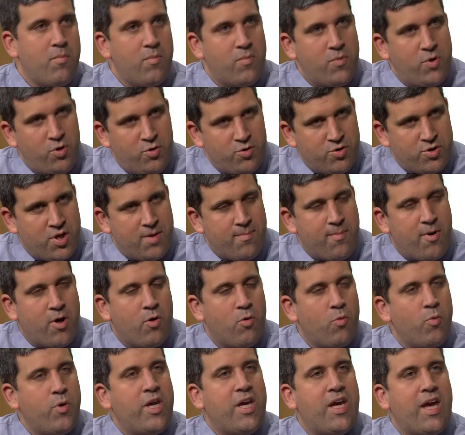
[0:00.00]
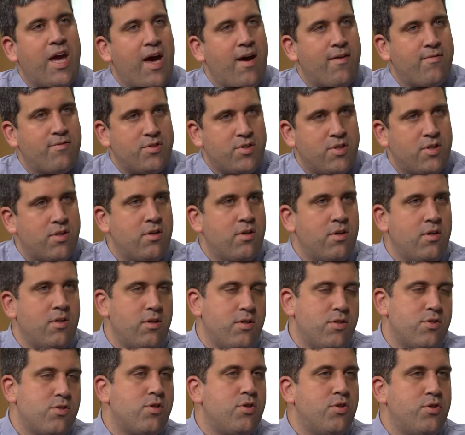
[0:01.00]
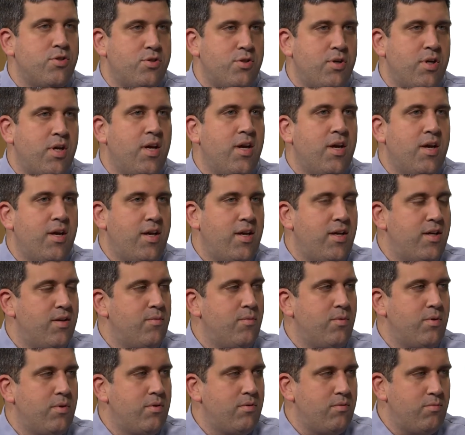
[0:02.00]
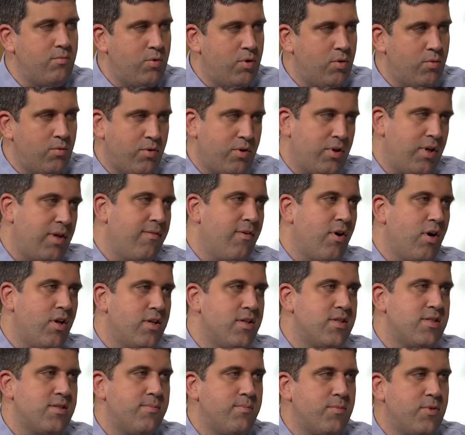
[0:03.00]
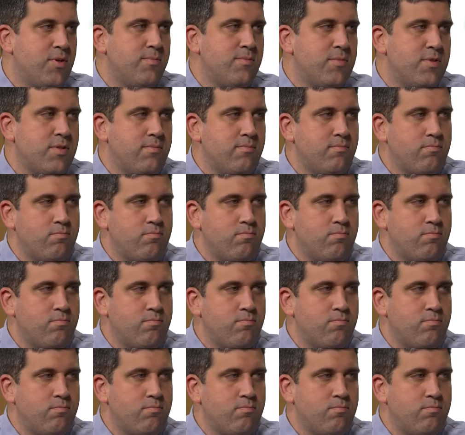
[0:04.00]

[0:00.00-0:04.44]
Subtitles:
usually about a week after surgery, it will relieve all the symptoms.